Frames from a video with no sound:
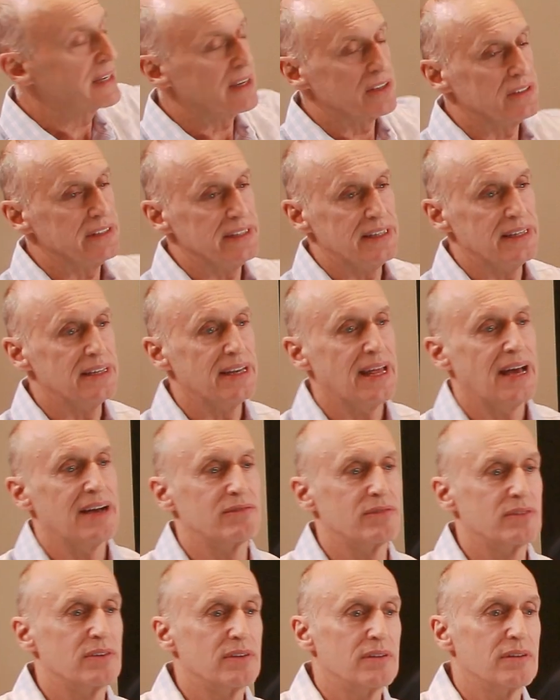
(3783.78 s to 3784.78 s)
because he didn't
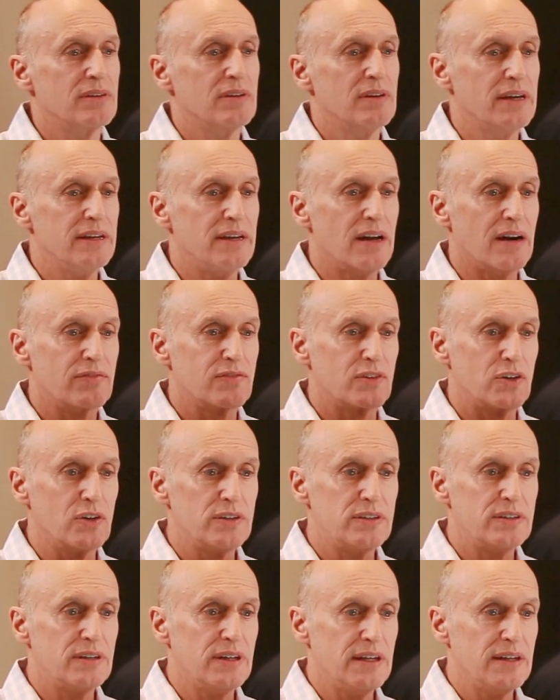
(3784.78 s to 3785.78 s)
have enough
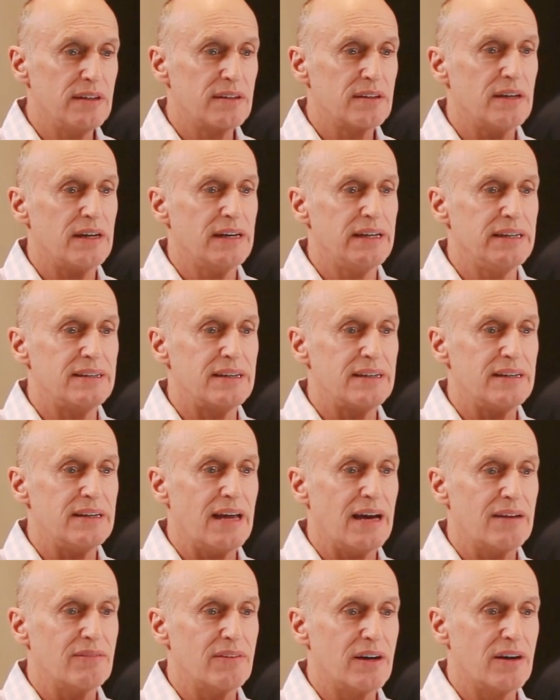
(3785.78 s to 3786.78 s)
good teeth and he didn't
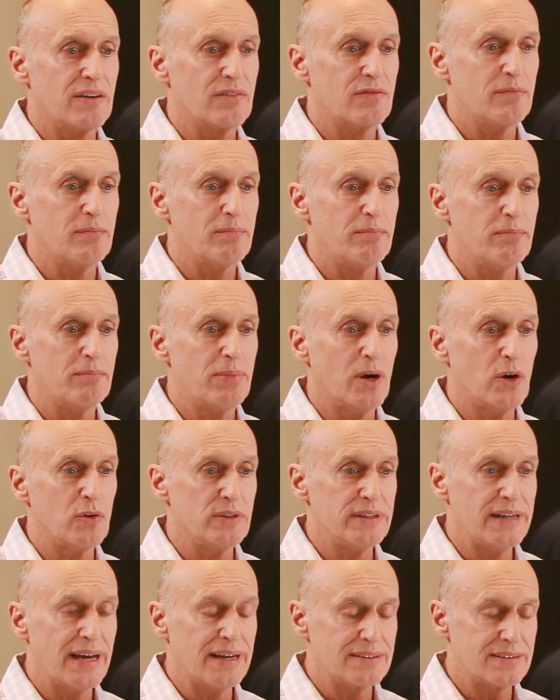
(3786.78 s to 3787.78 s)
have enough
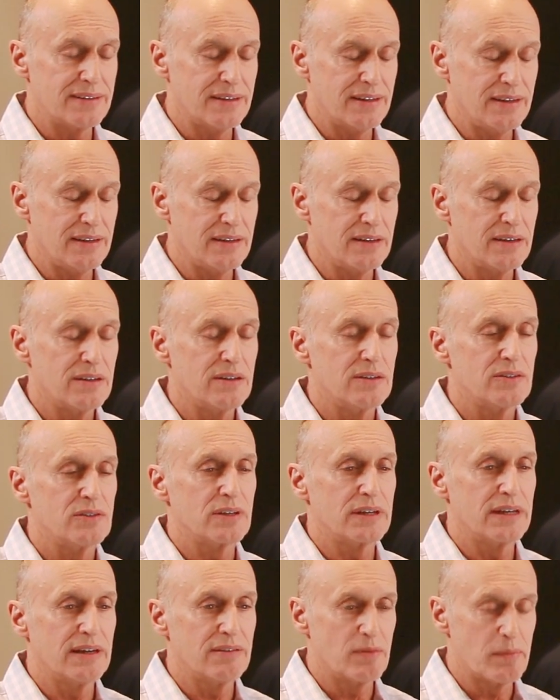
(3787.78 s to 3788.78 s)
bone density
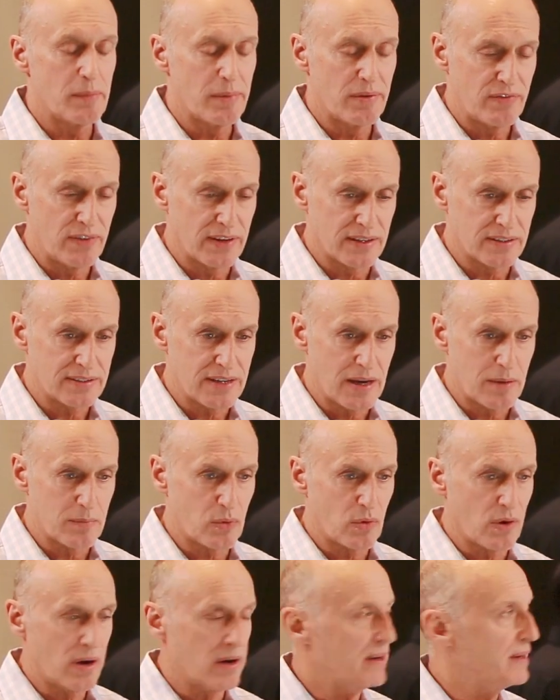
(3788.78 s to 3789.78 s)
to give him a fixed
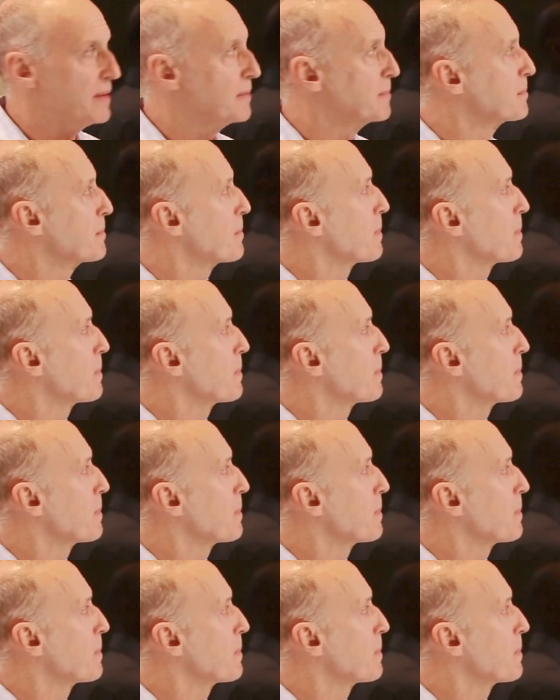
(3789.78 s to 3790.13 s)
temporary.